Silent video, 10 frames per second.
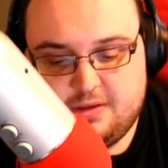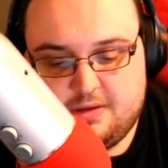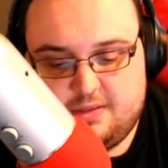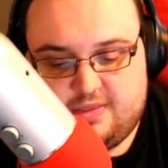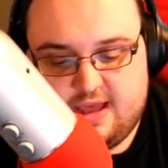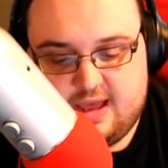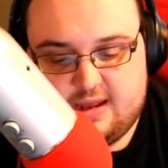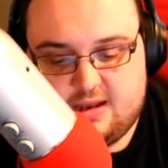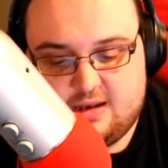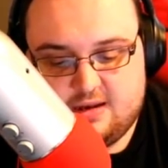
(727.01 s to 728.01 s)

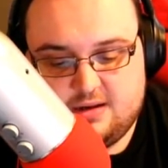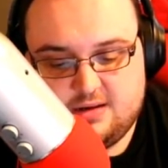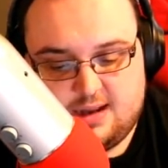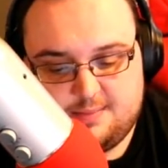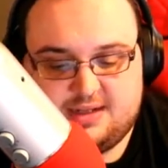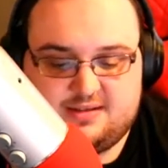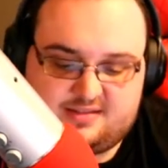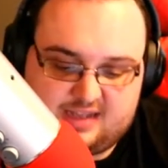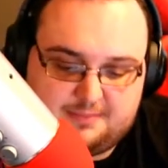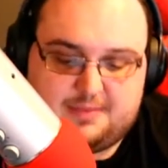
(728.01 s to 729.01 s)
Then,
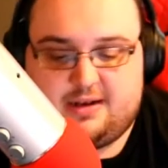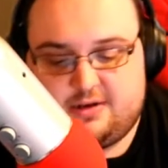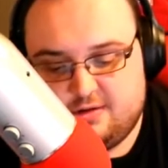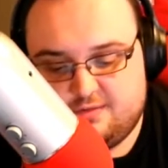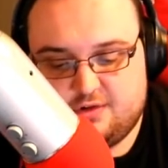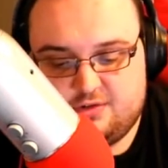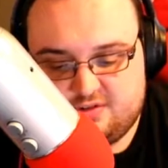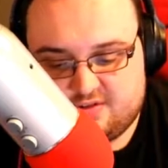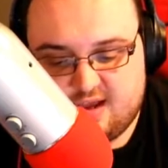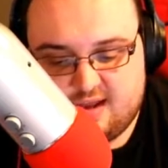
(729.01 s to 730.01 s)
Sandman Universe is
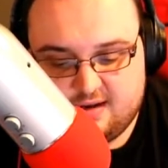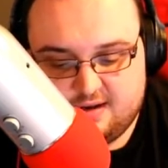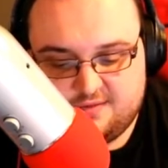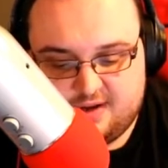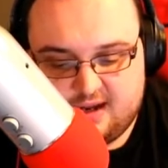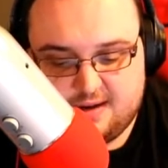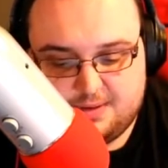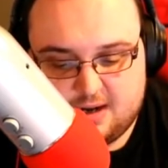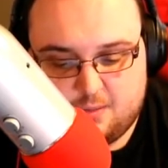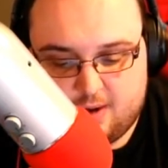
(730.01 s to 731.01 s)
kind of but
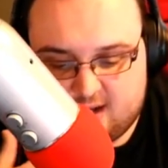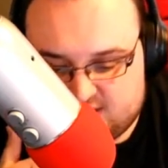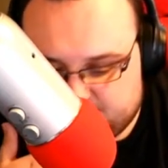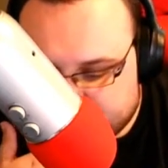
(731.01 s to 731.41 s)
I'll watch it.